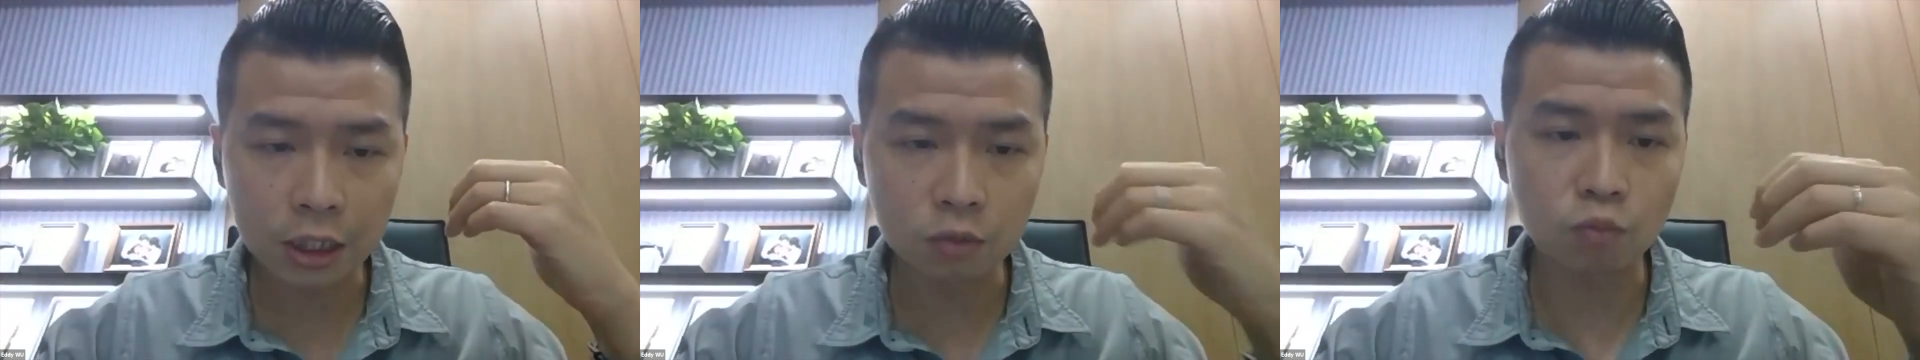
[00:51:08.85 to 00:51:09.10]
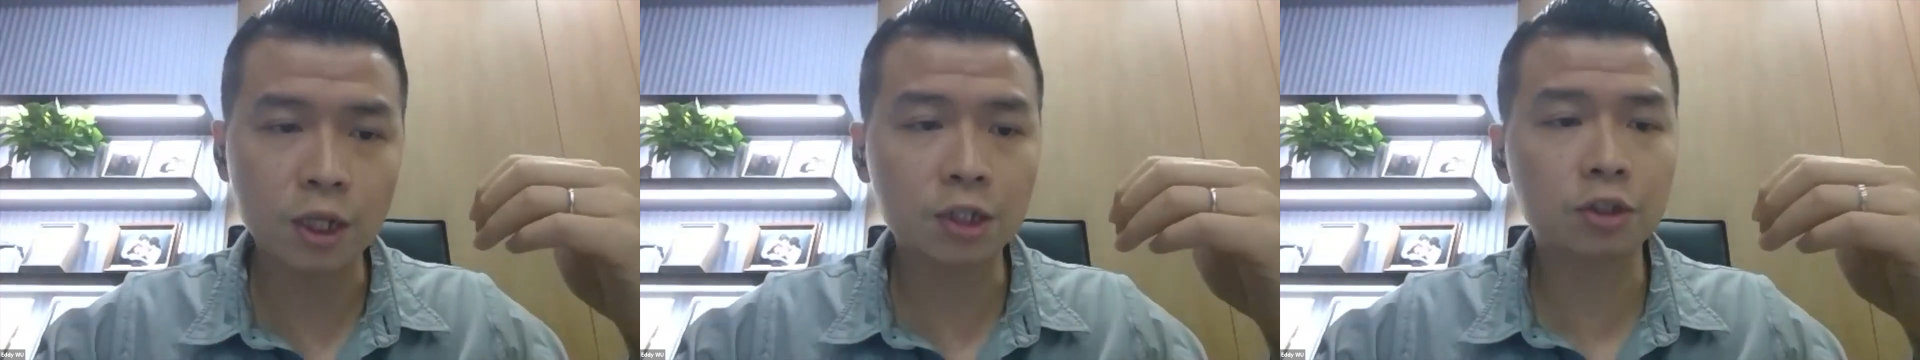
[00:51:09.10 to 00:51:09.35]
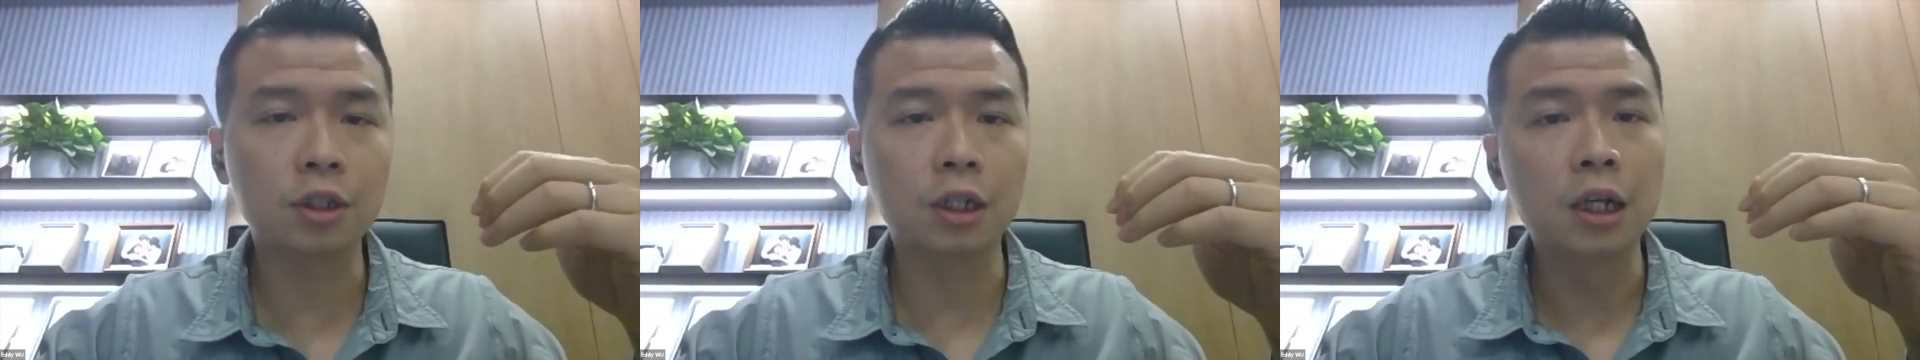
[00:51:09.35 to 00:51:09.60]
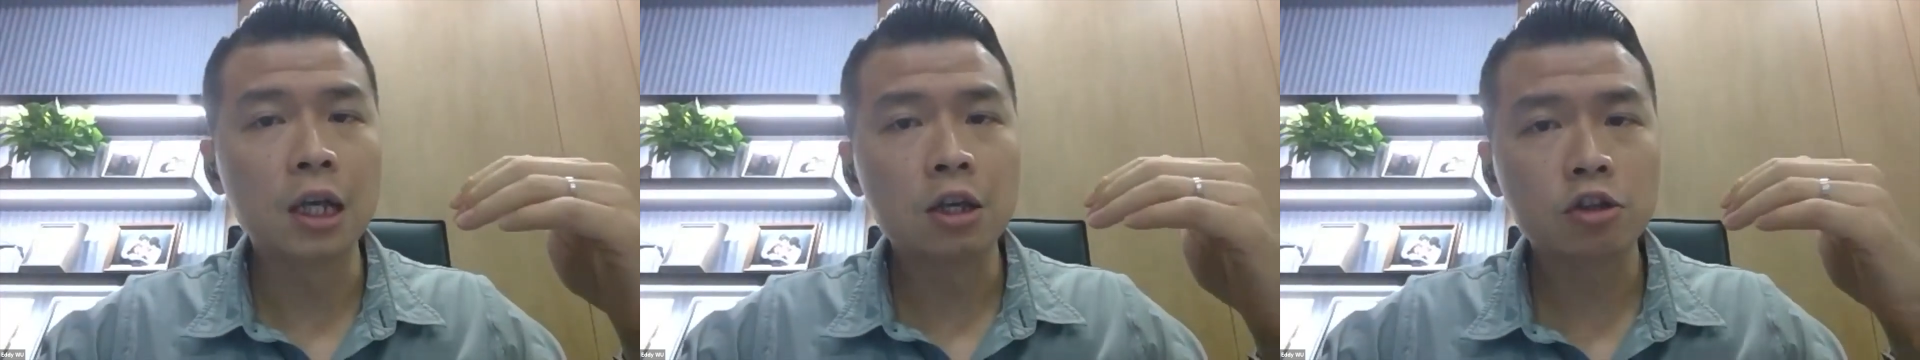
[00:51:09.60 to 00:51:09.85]
investor,
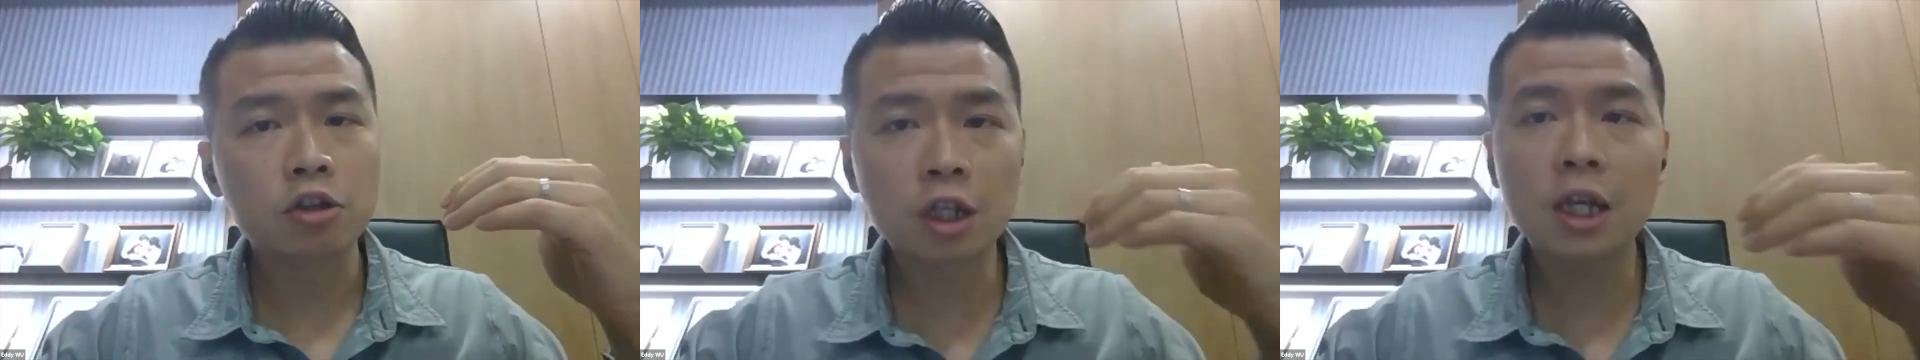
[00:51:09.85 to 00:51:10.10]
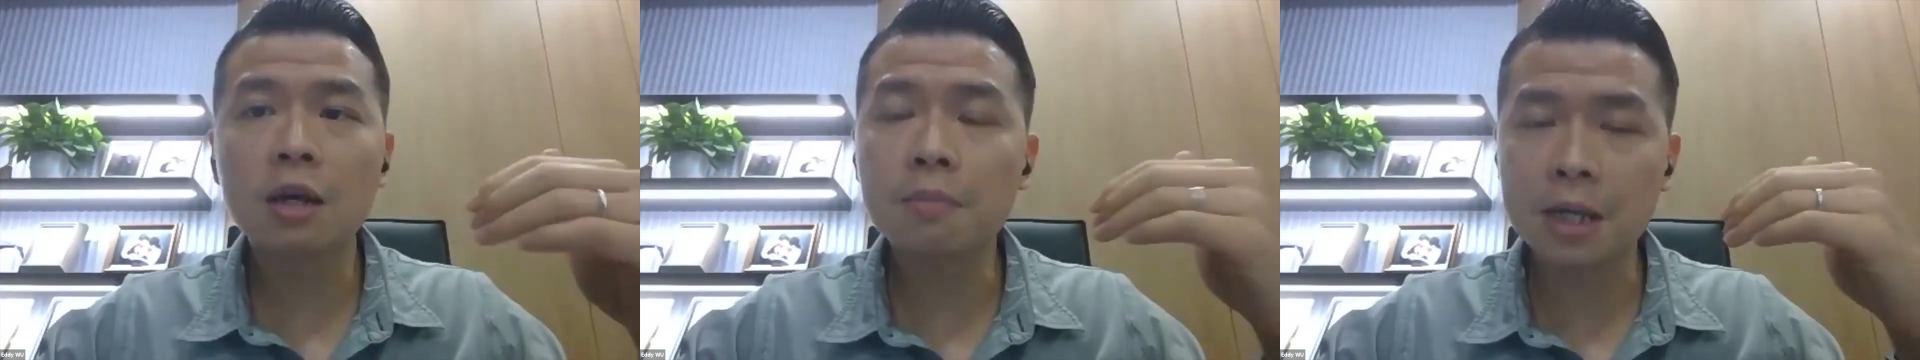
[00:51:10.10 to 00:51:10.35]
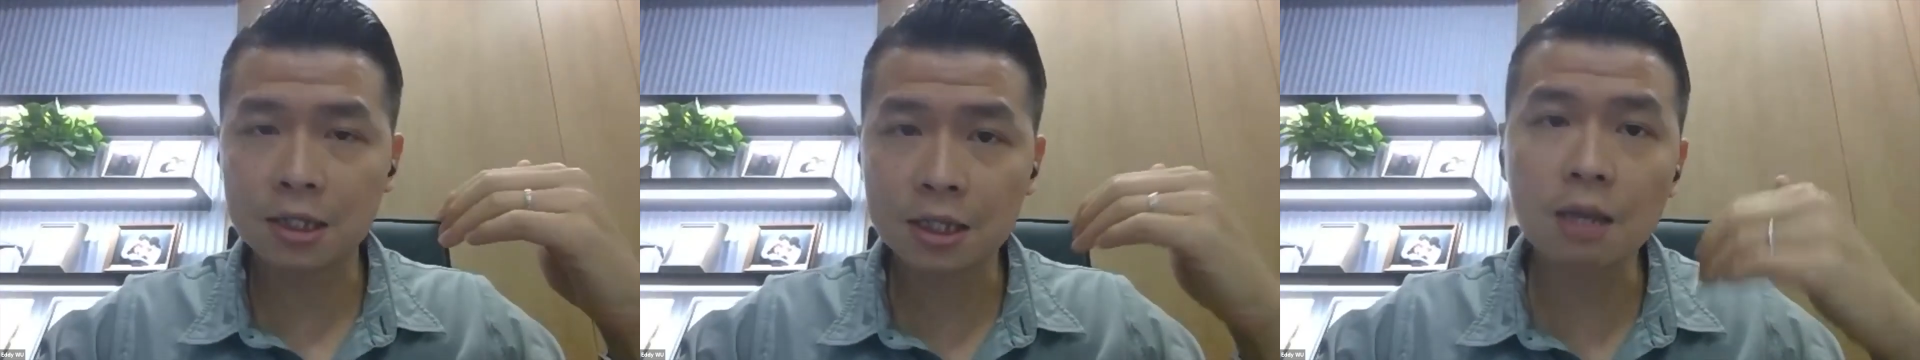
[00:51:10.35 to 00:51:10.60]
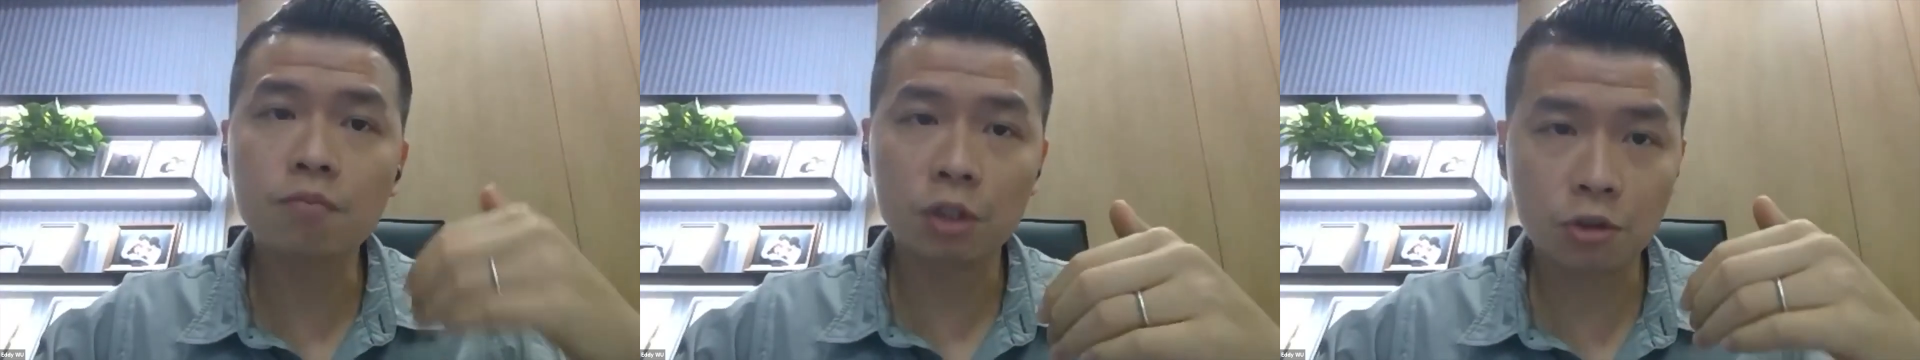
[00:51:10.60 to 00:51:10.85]
share my
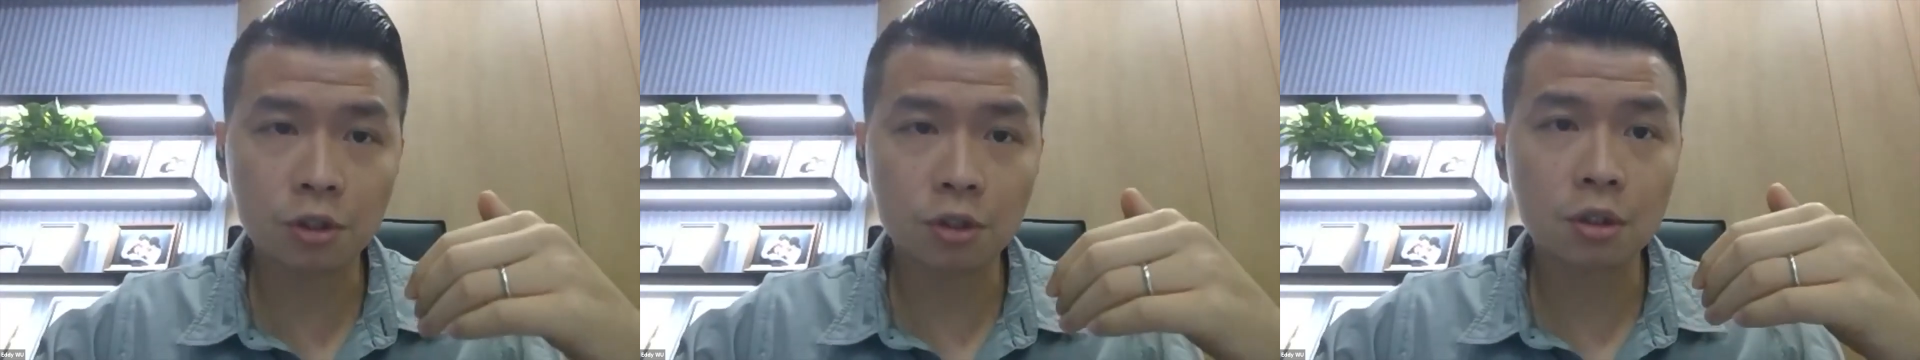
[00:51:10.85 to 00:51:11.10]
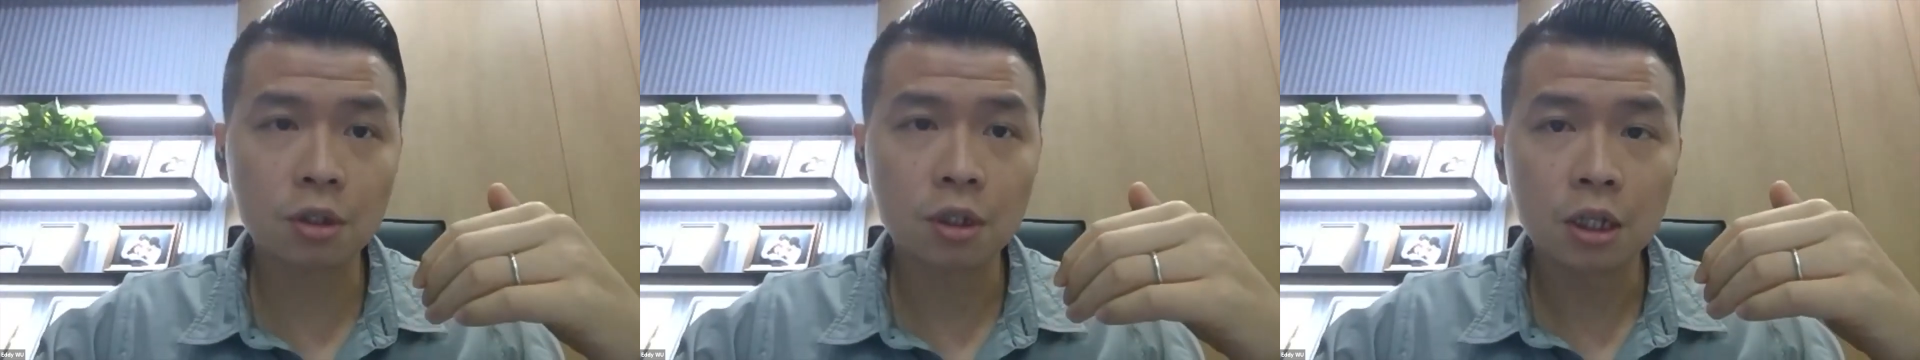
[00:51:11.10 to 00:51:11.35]
same missions,